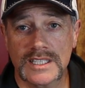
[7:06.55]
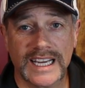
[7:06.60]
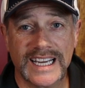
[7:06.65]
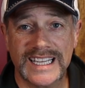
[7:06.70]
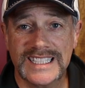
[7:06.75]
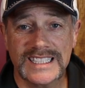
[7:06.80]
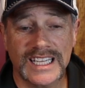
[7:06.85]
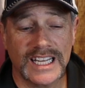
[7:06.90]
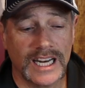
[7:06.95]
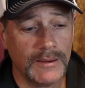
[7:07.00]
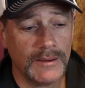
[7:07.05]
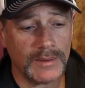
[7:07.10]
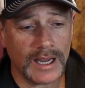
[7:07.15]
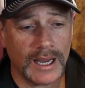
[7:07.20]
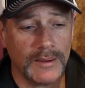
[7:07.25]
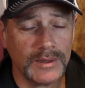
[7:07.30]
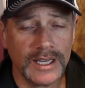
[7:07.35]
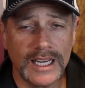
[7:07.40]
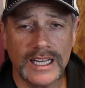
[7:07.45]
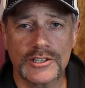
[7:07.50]
like I said,
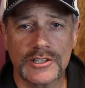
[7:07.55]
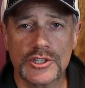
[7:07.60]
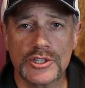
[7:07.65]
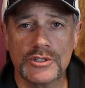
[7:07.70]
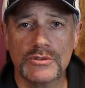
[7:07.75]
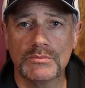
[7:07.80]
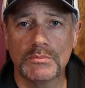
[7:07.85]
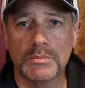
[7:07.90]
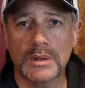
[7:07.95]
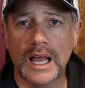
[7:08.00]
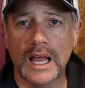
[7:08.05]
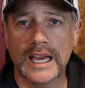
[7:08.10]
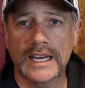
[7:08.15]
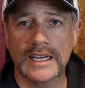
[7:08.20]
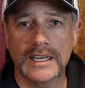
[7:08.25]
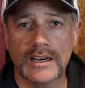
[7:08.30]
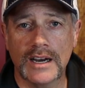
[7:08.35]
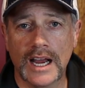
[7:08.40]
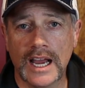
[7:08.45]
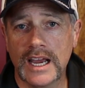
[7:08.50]
I'm kind of shooting
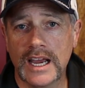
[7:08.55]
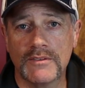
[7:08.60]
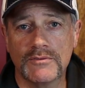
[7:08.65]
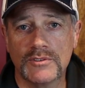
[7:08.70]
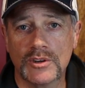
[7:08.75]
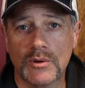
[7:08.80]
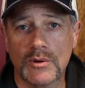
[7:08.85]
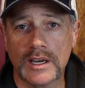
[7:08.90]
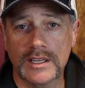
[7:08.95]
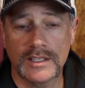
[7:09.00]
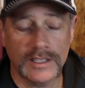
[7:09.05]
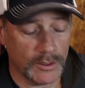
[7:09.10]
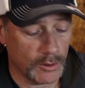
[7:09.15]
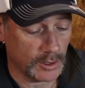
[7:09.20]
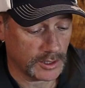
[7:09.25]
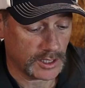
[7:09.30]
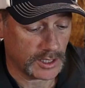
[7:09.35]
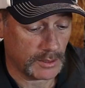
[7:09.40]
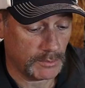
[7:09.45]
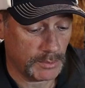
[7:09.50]
blind here. I have no idea
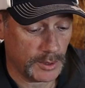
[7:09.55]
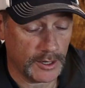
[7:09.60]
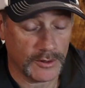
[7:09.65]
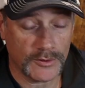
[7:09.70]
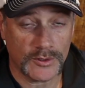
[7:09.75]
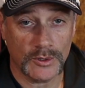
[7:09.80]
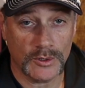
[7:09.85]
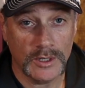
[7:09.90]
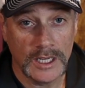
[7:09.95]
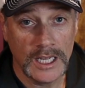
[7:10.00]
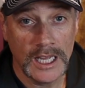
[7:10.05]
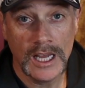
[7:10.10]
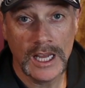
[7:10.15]
what to compare it to.